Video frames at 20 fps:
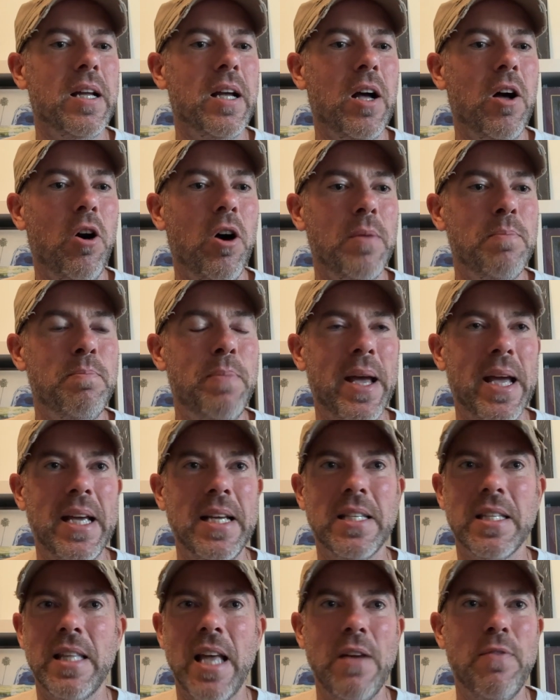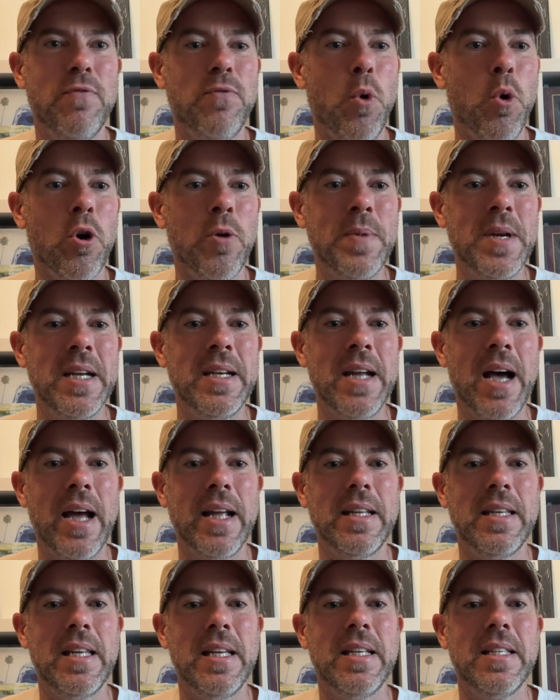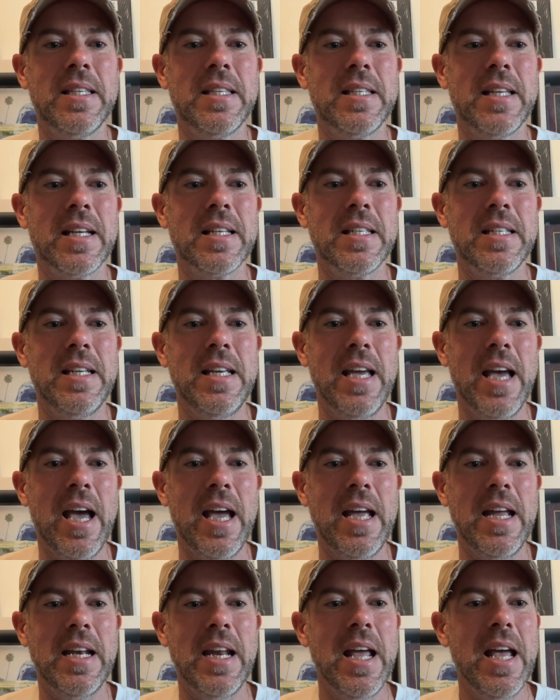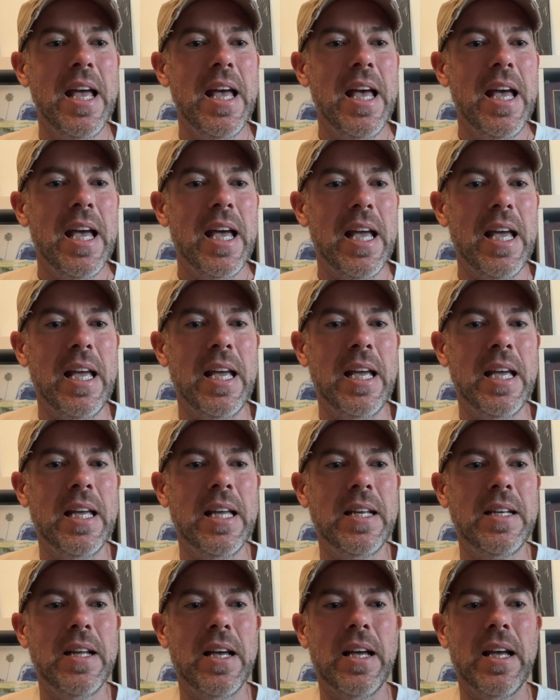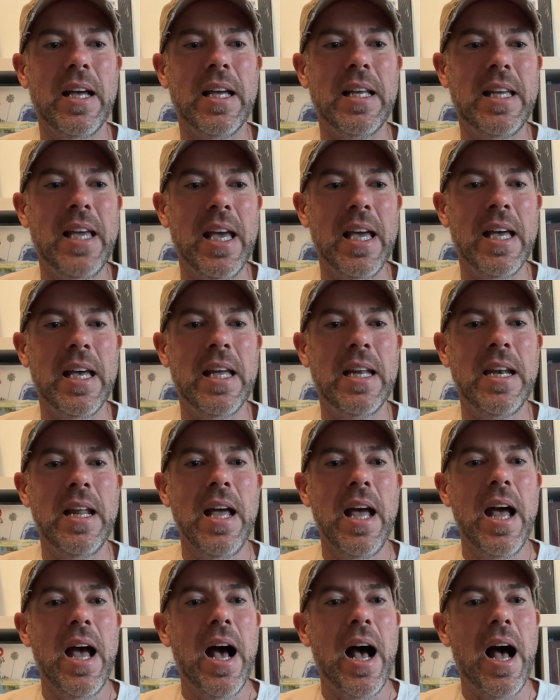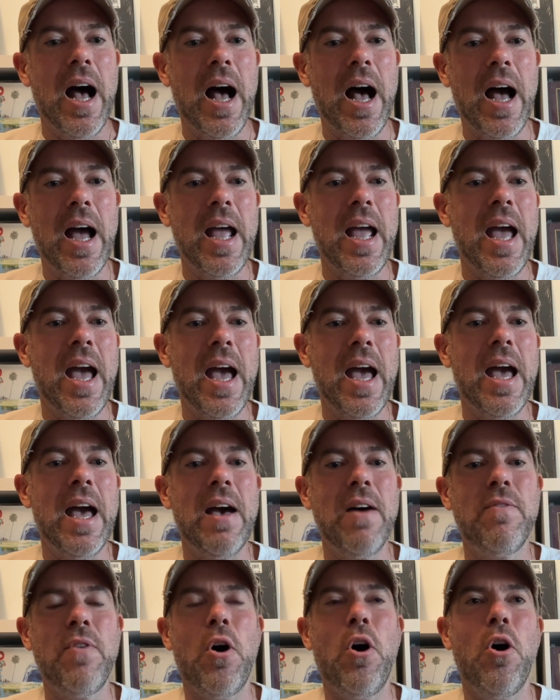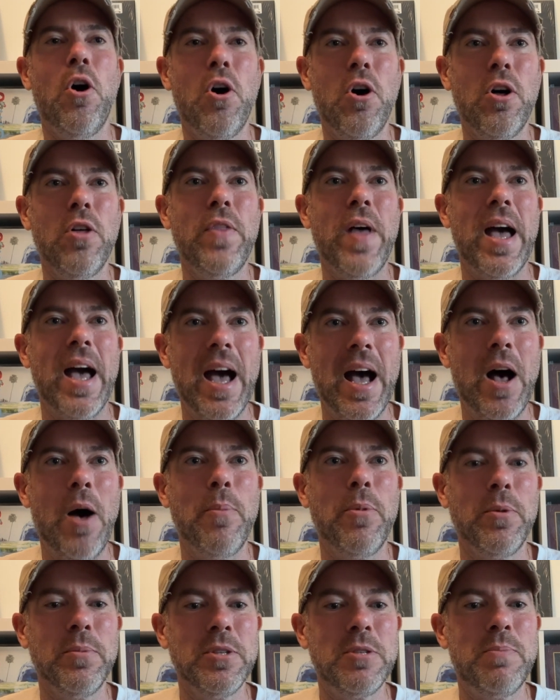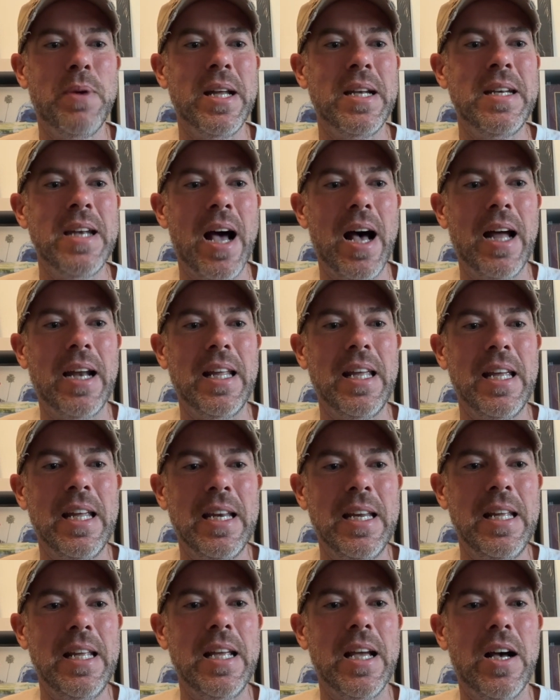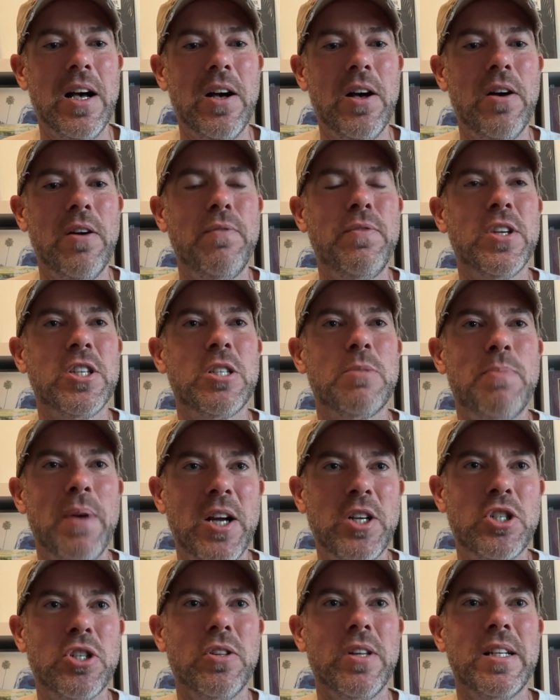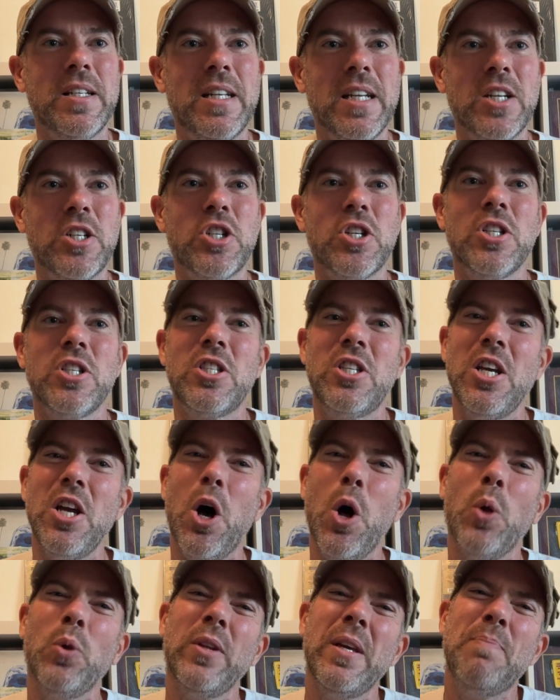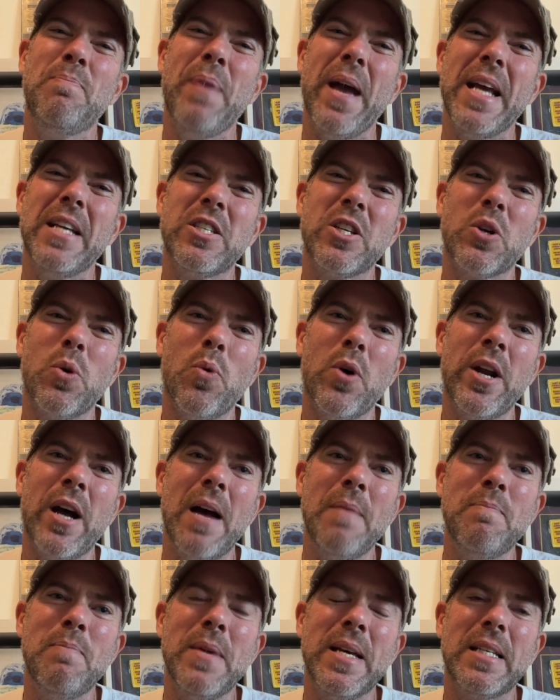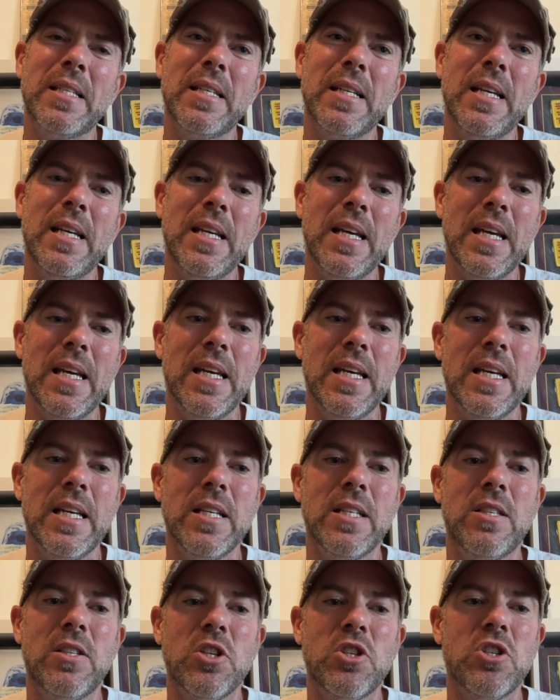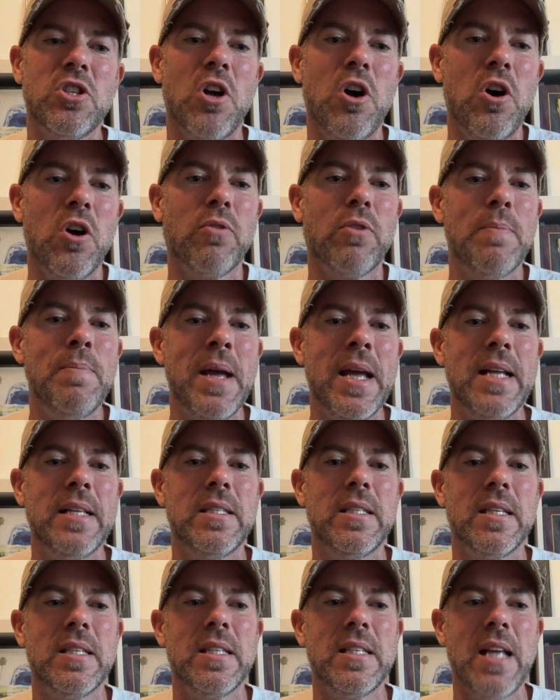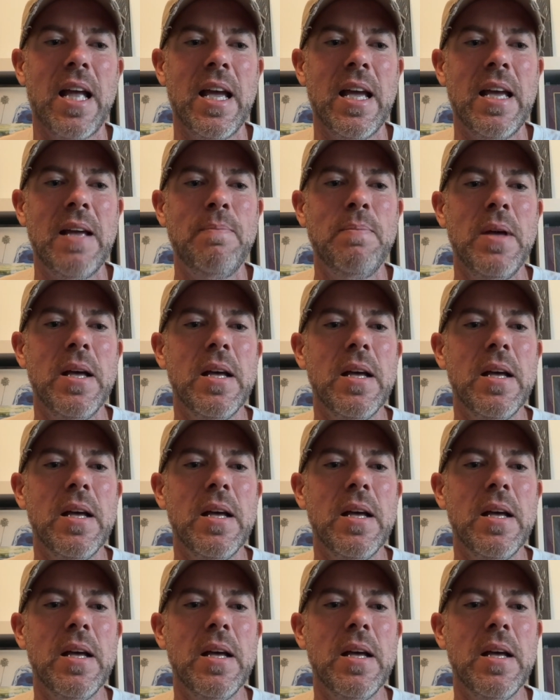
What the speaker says: on bass. They formed in 1968, and again, I have all the albums, but not any of the special editions. The only basic one I'm missing is The Song Remains the Same.